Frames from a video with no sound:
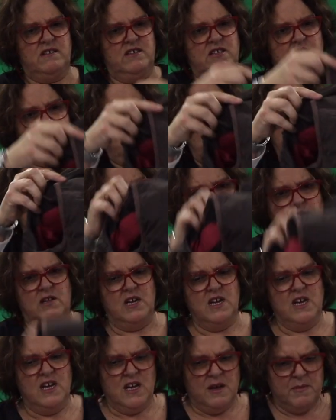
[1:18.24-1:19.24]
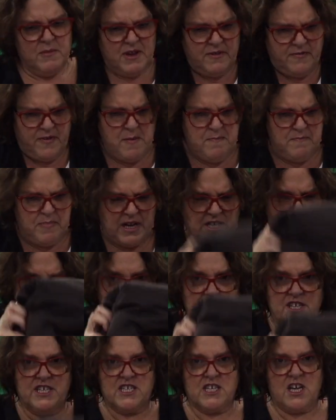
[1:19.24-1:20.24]
as well, but if I bunch
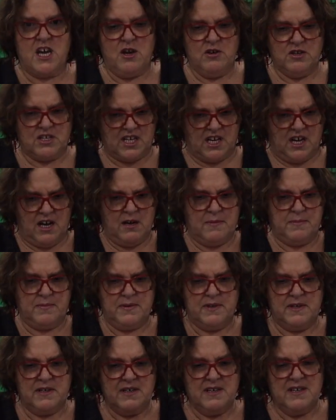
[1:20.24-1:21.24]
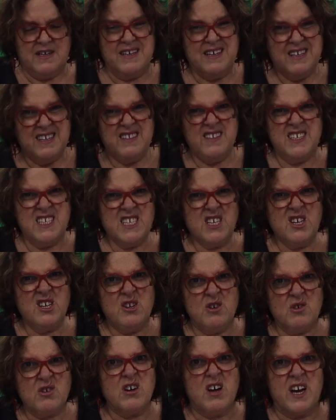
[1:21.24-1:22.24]
this coat up, this could
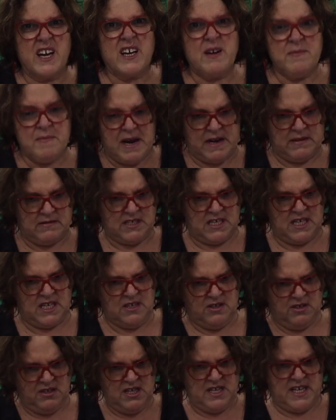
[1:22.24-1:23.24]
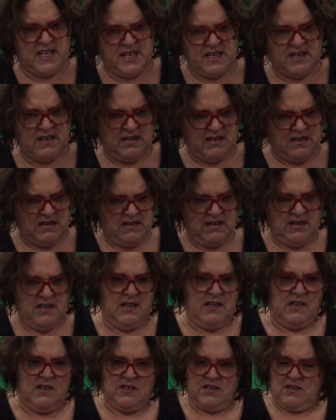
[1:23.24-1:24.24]
look like a mountain, couldn't it?
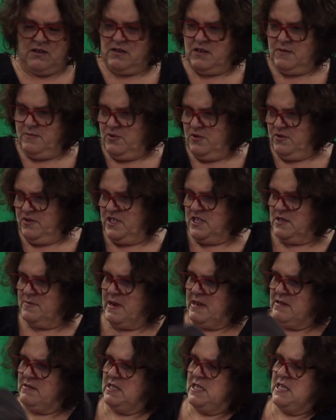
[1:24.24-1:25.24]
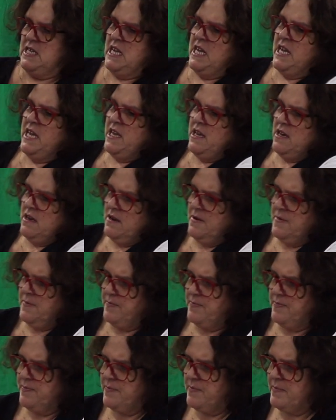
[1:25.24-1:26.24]
So I'm going to put this mountain here.
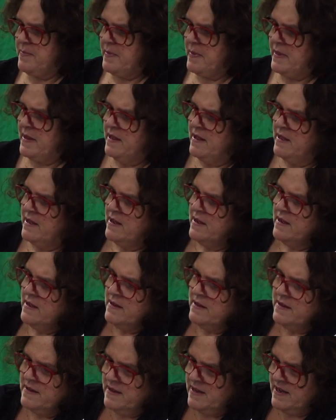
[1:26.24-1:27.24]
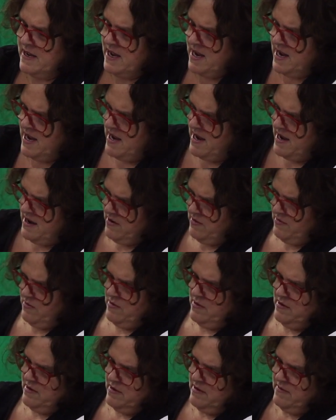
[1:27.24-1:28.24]
Now,
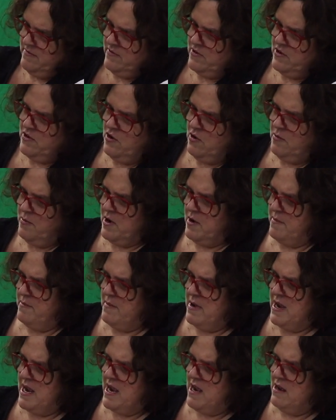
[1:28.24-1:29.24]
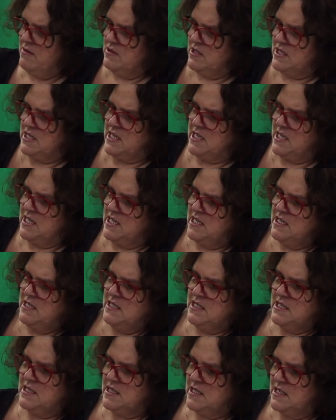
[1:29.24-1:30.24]
I've got my
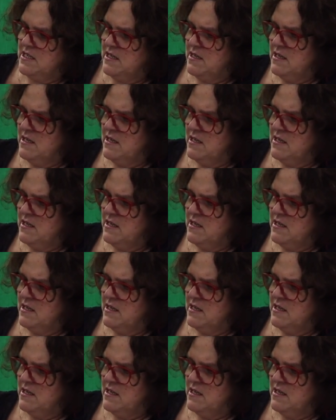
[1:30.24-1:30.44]
mountains.